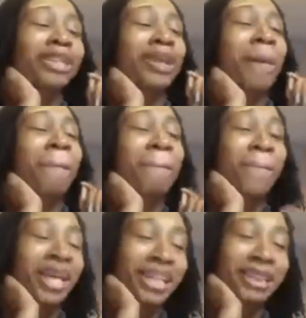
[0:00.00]
So I
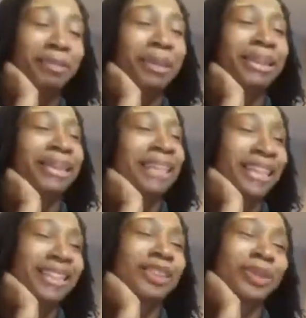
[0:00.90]
may spend the
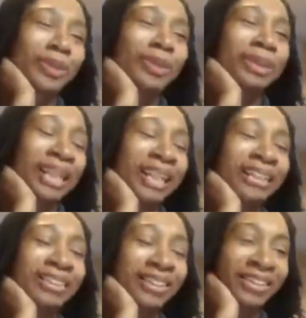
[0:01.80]
next 2
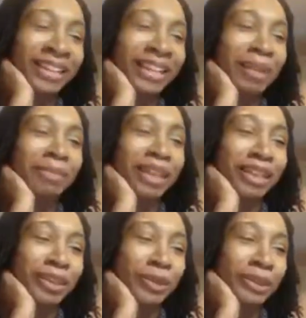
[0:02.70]
days on that. I'm not
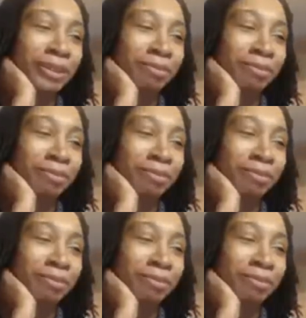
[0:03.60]
sure.